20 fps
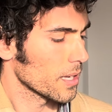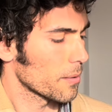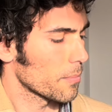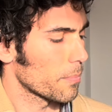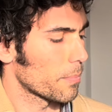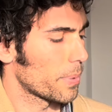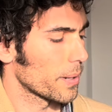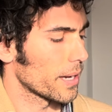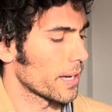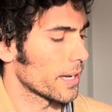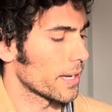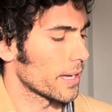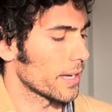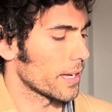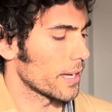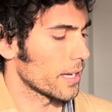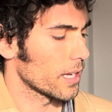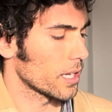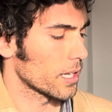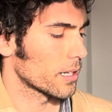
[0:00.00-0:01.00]

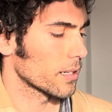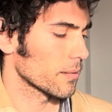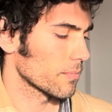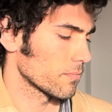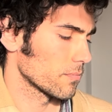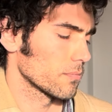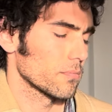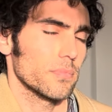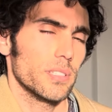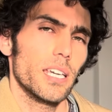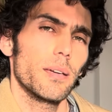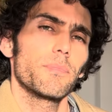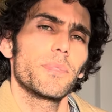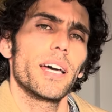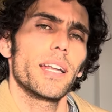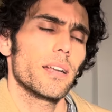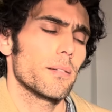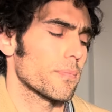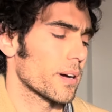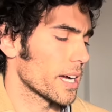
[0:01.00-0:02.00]
but keep
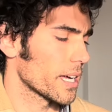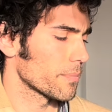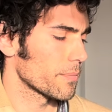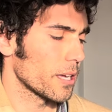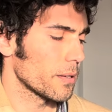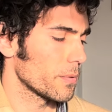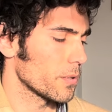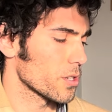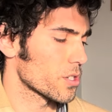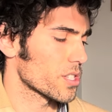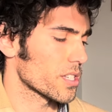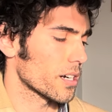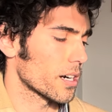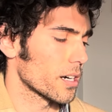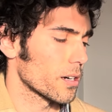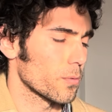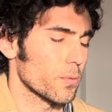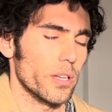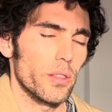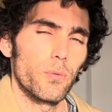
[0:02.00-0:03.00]
that in mind. Maybe you
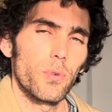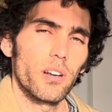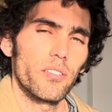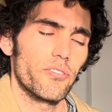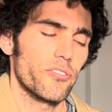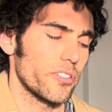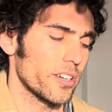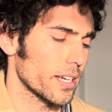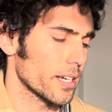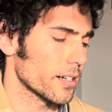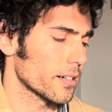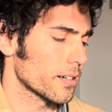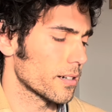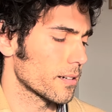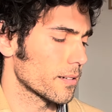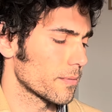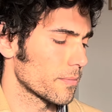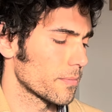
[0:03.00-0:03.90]
start with 1 finger